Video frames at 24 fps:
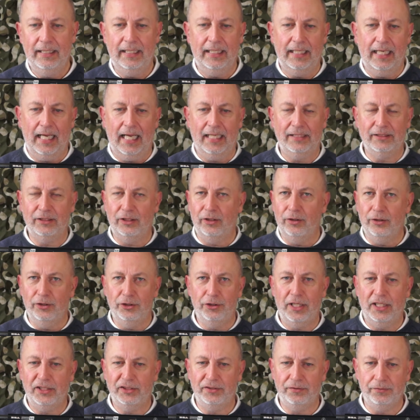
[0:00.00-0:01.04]
It hasn't got a
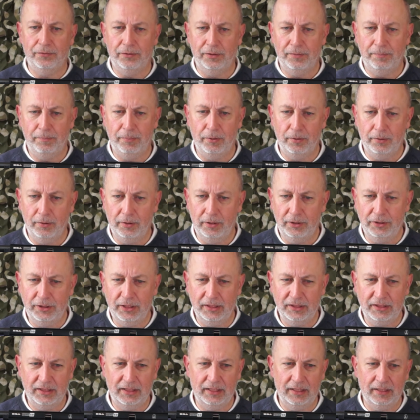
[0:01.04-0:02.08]
transfer port
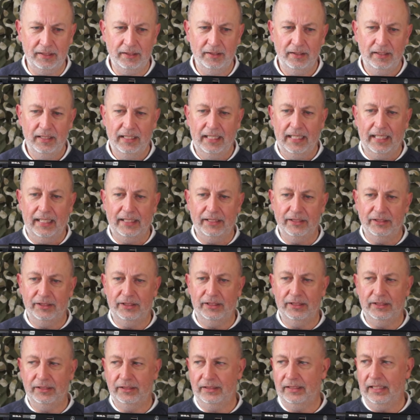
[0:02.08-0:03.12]
adjuster. It's
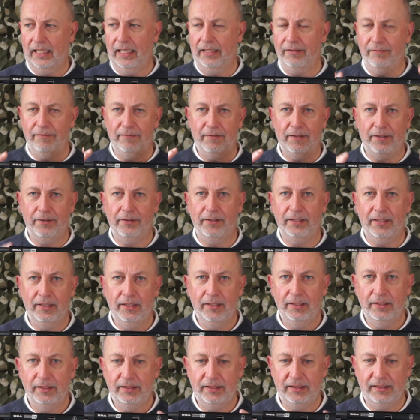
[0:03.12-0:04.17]
just a very
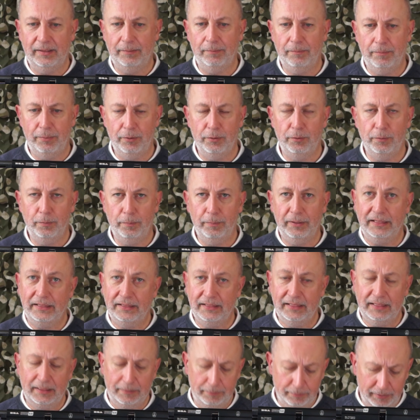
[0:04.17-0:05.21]
simple
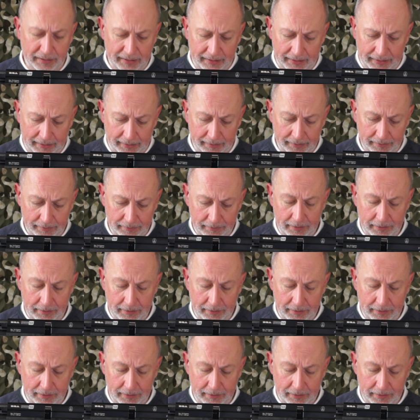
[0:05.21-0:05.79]
PCP.